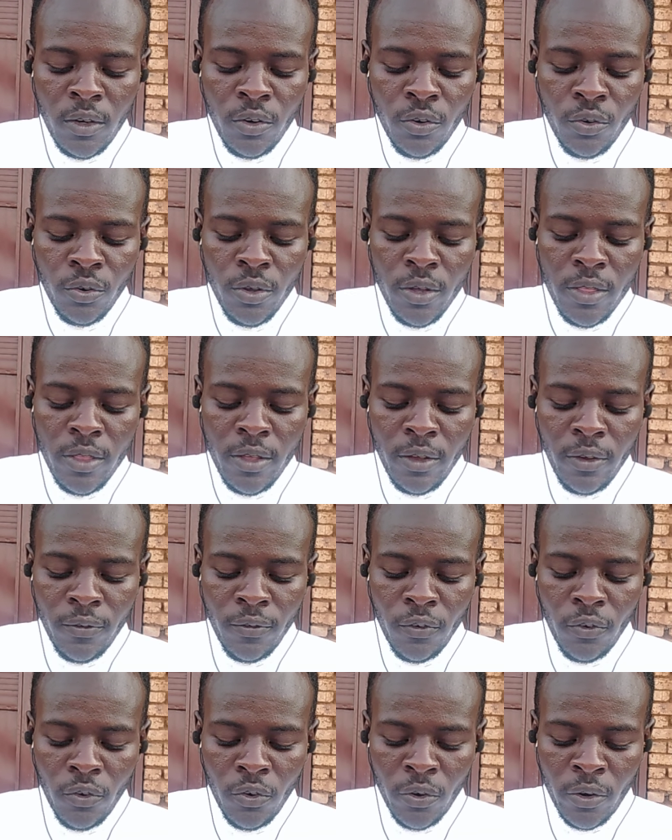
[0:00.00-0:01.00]
Reading
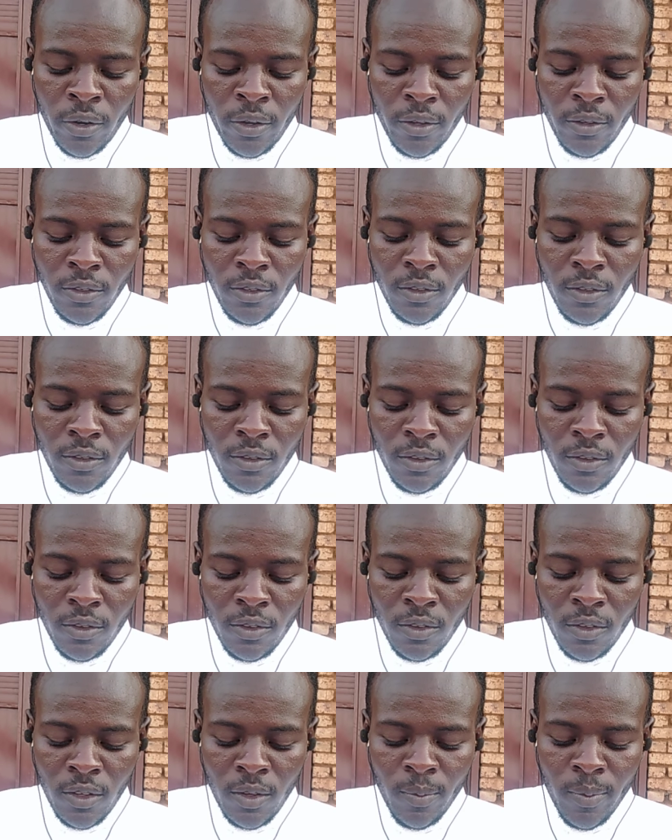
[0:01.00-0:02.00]
for guests,
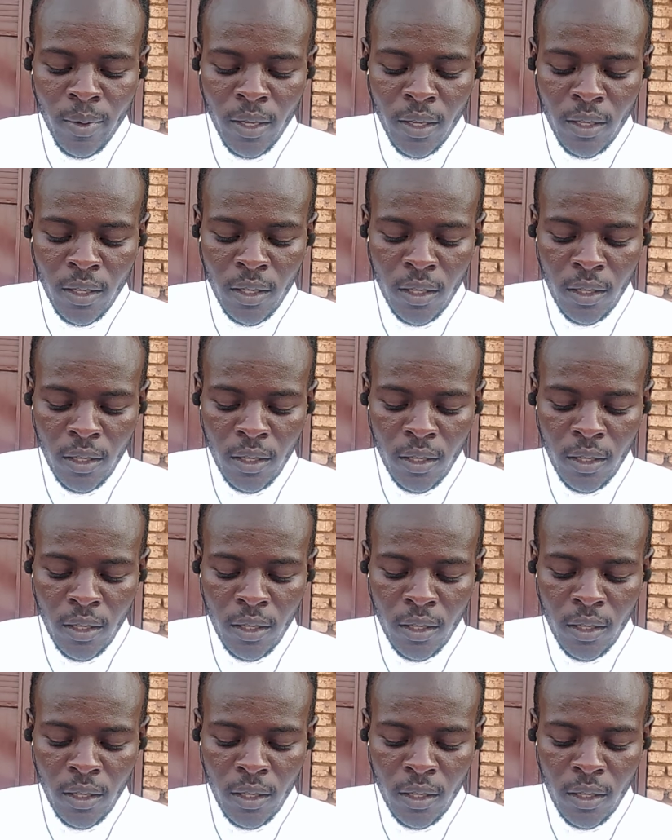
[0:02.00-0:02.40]
skimming.